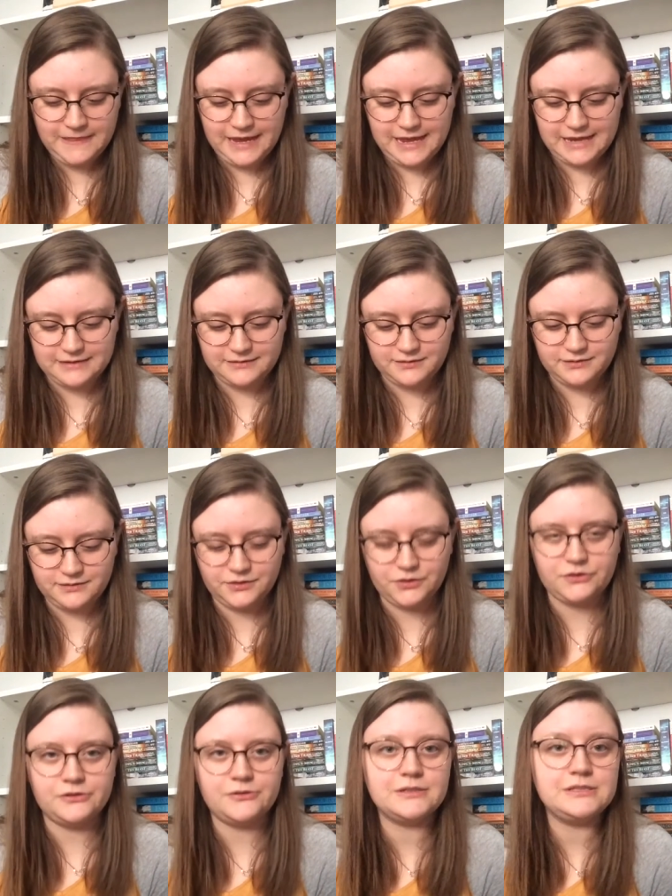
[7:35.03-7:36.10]
And
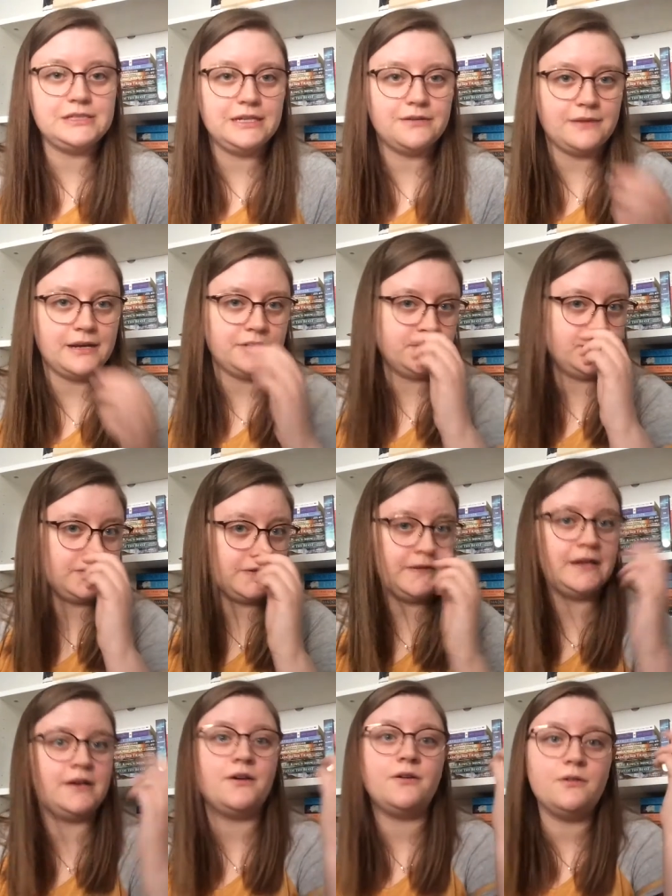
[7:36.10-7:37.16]
Christy and Rachel are
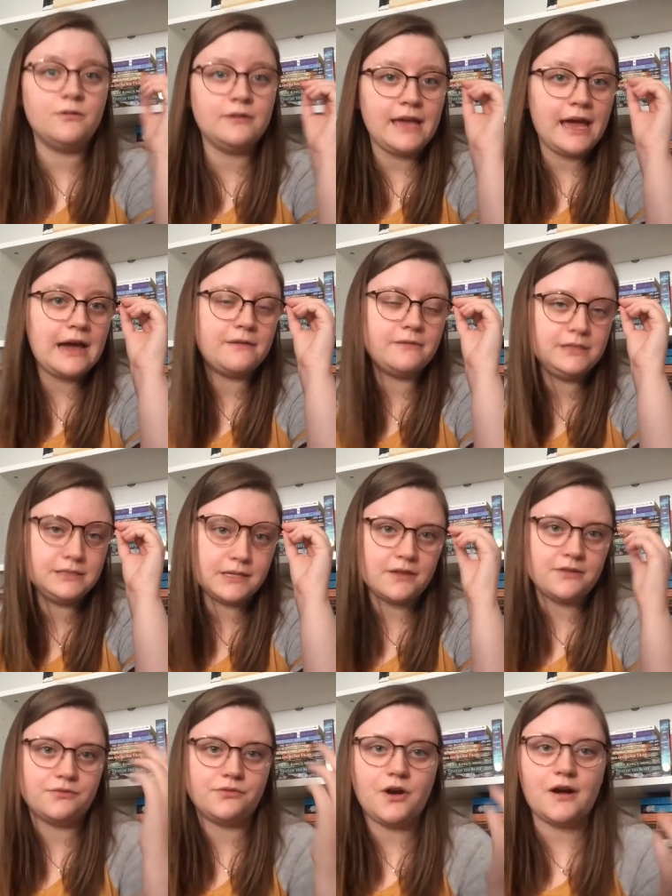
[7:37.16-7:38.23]
like, oh yeah, we saw
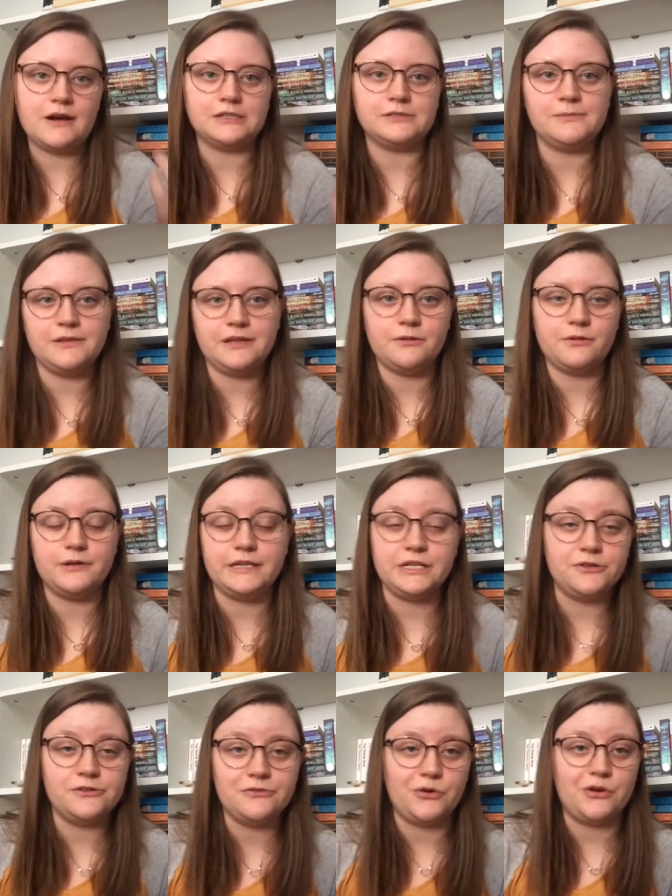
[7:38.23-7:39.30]
the frogs, but they were in
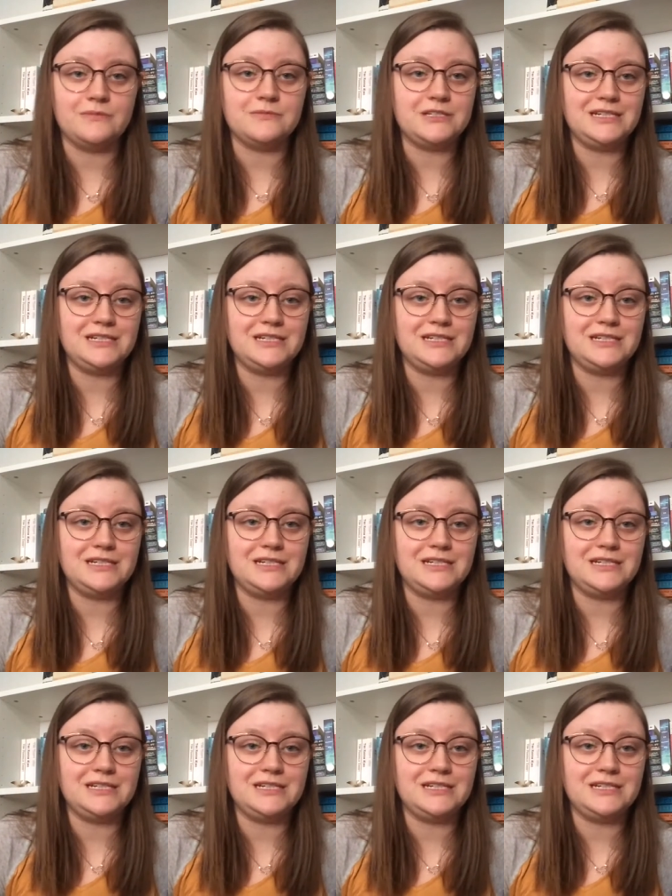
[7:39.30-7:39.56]
uniforms.